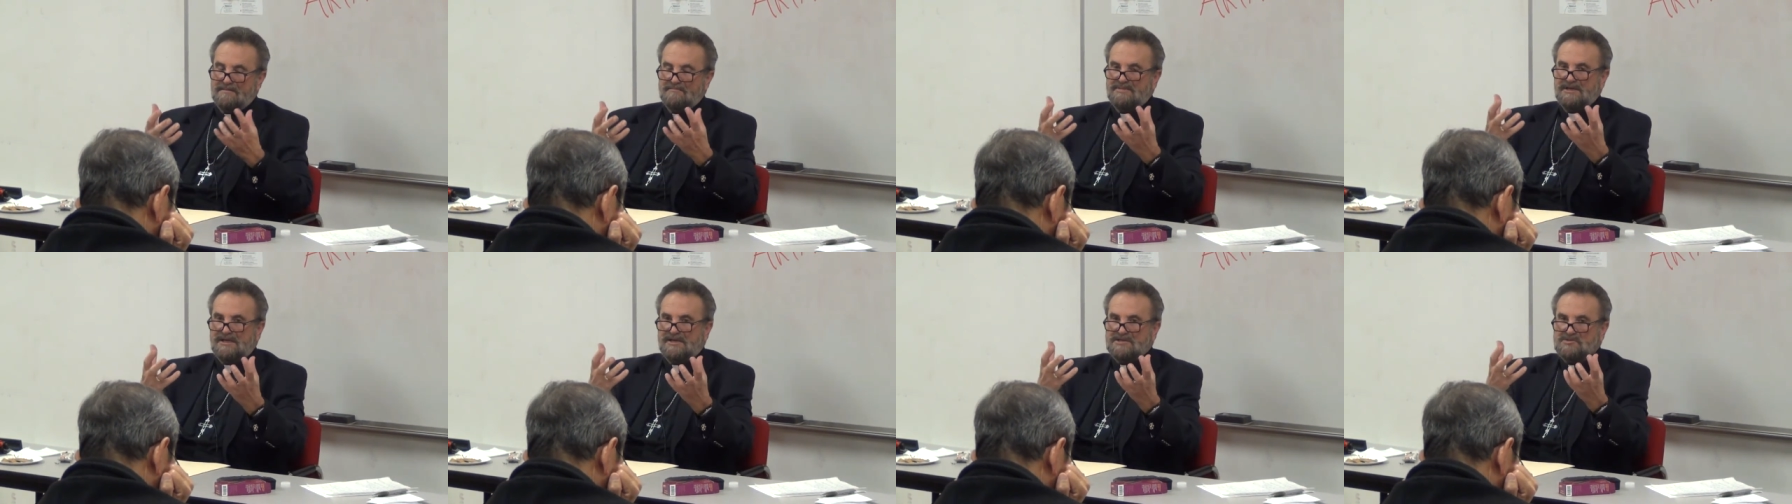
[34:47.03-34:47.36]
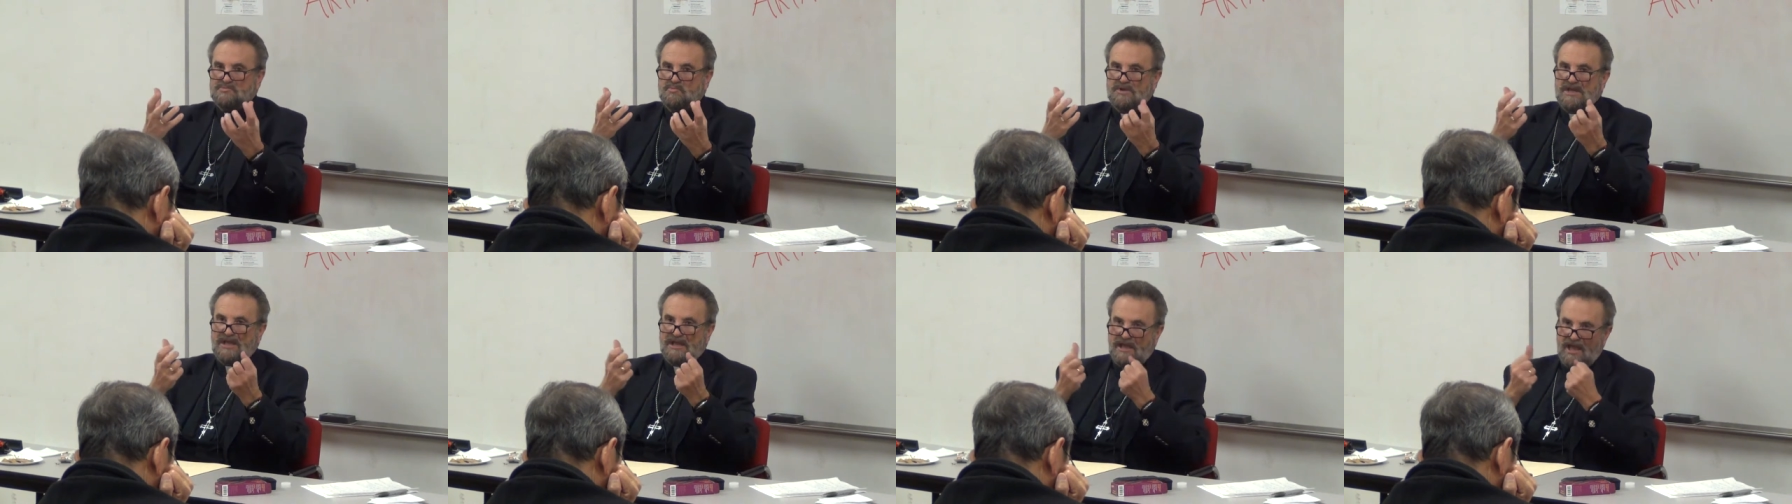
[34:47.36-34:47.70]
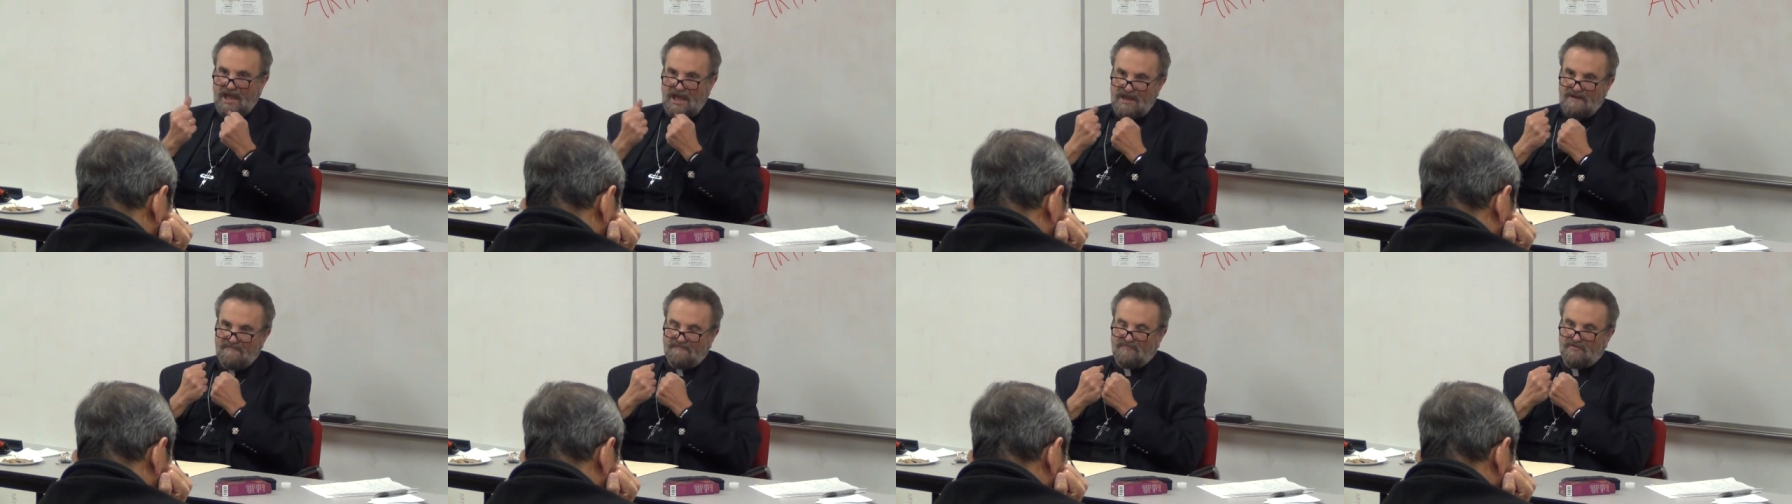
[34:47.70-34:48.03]
because we
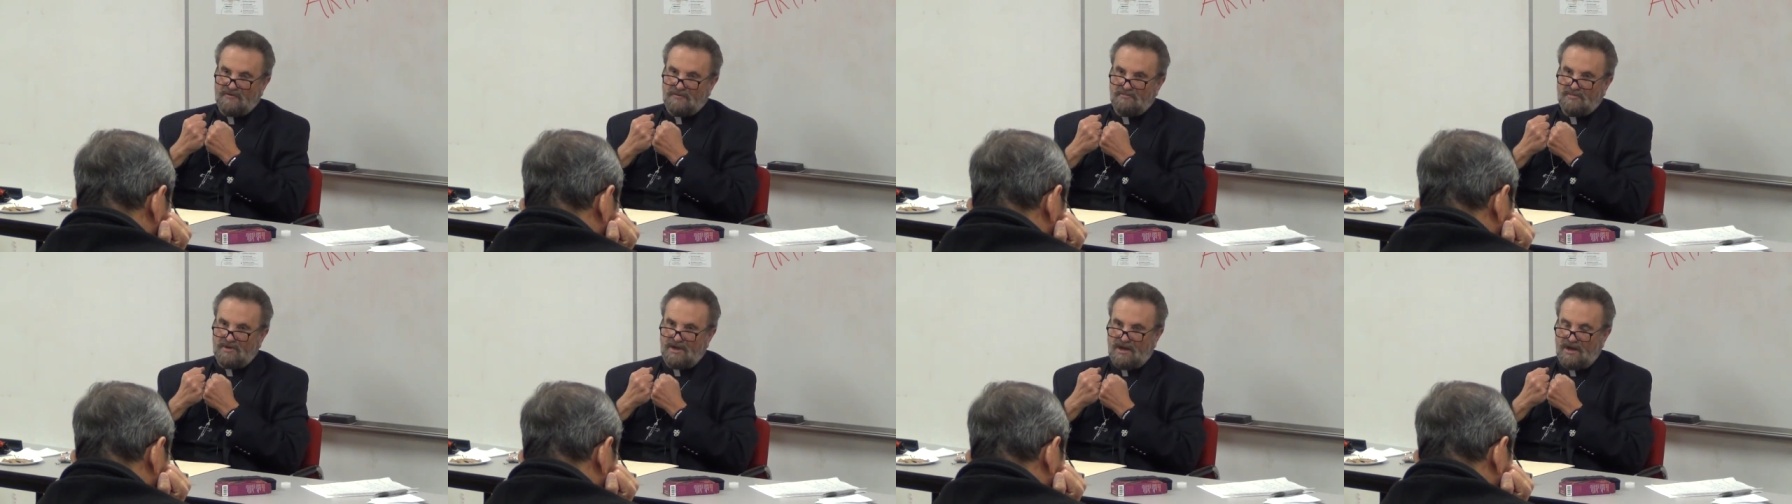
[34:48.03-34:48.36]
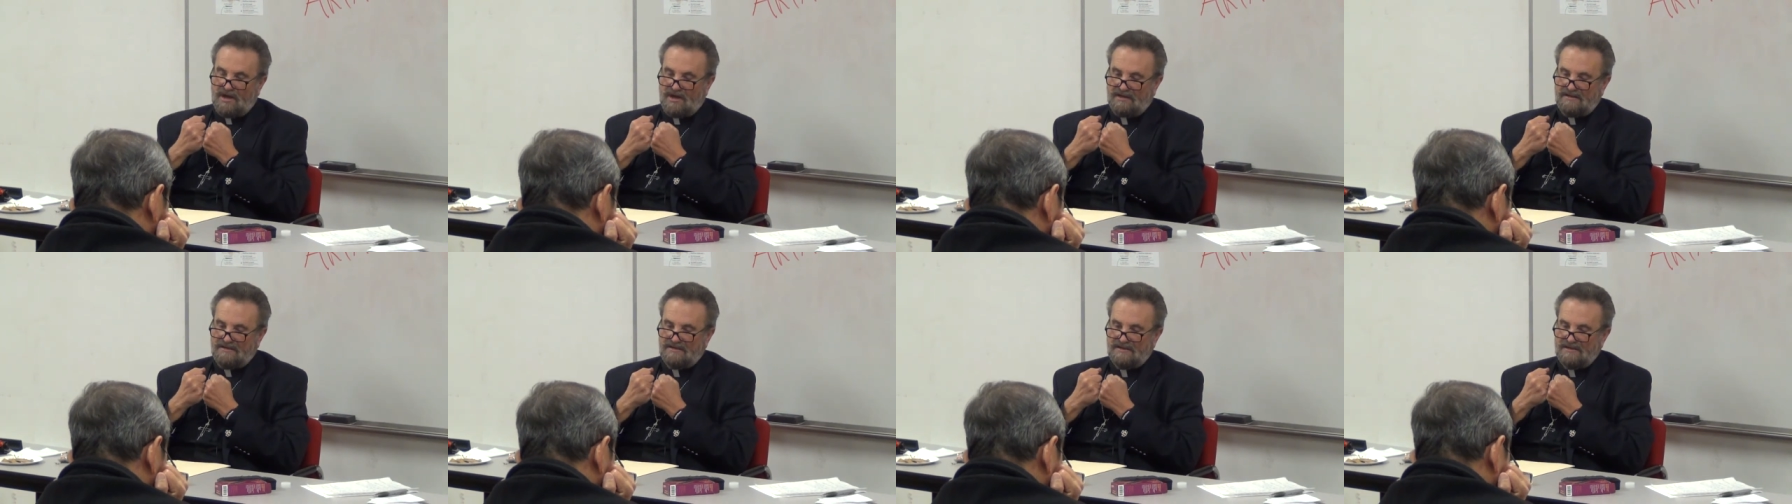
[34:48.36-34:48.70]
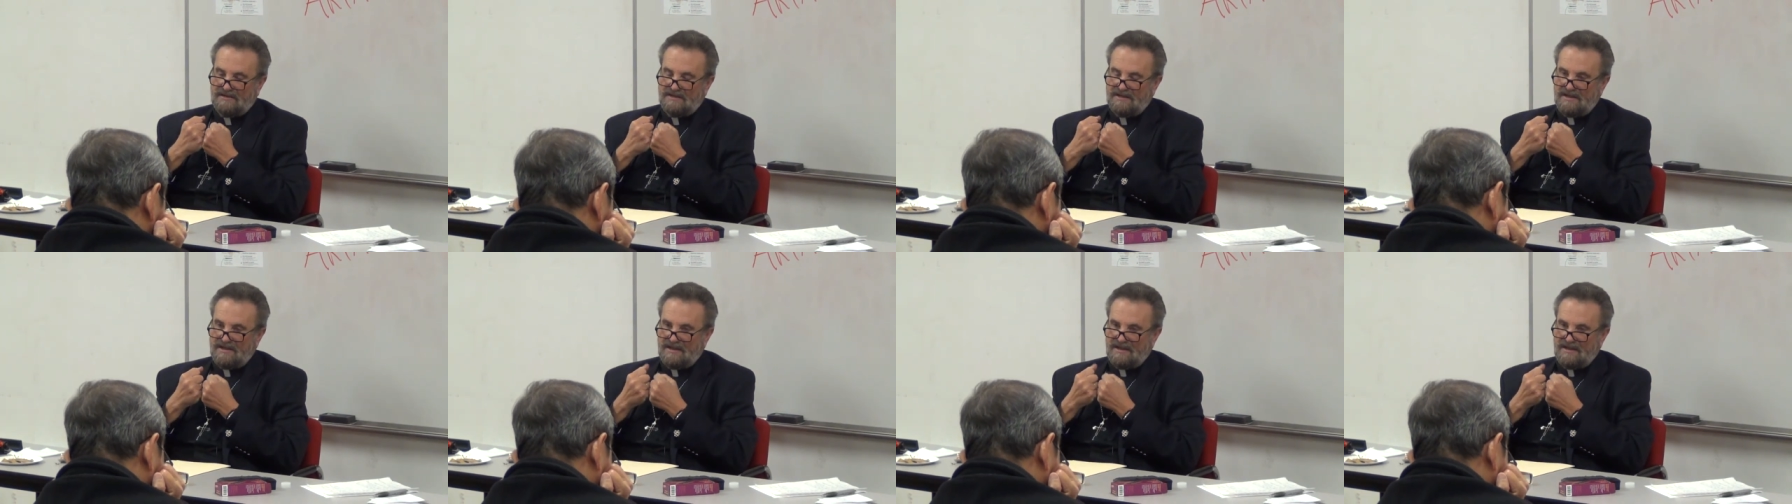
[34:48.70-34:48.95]
came from God